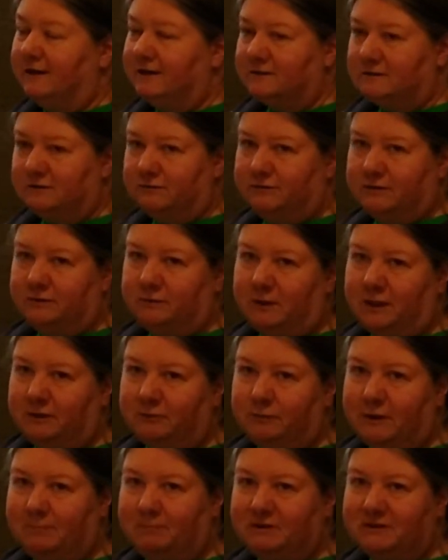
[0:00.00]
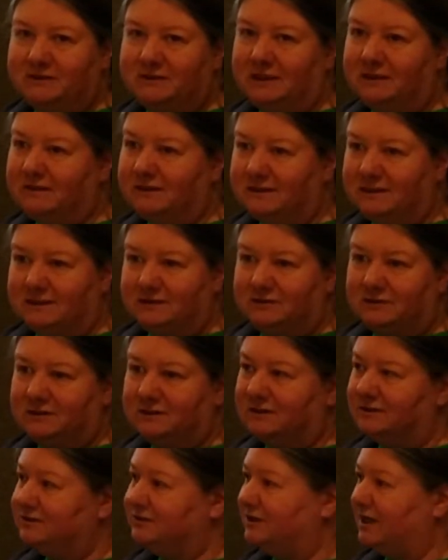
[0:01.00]
So if you want to represent the district
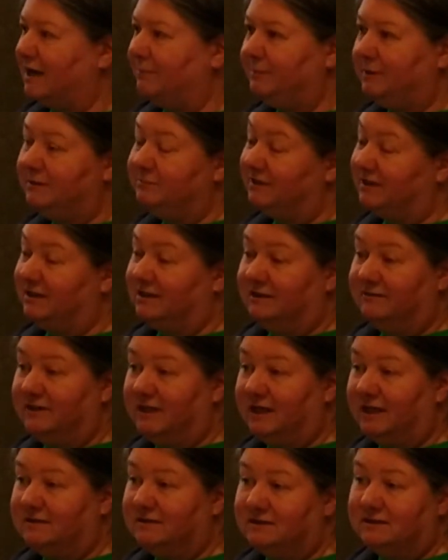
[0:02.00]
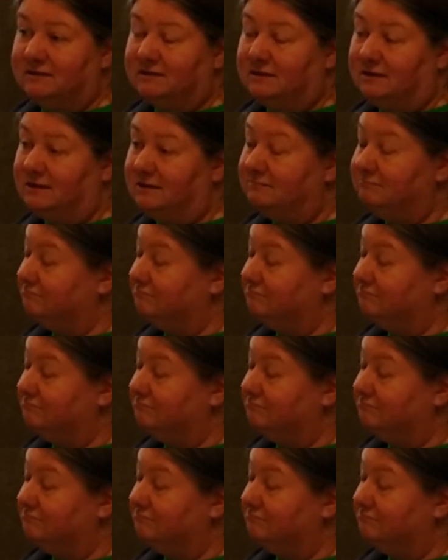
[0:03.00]
in Joplin, but you live in Kansas City,